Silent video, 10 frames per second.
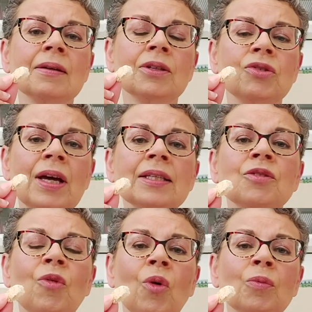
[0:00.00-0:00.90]

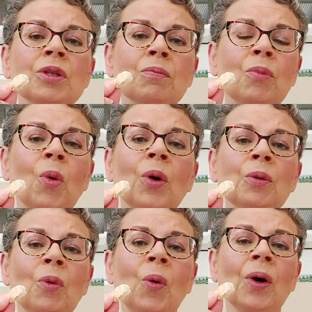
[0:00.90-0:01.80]
transformed more and
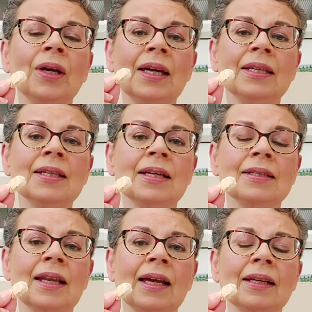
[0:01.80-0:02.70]
more into his
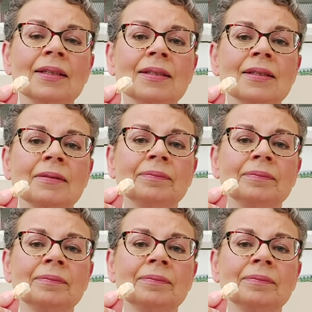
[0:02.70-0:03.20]
likeness.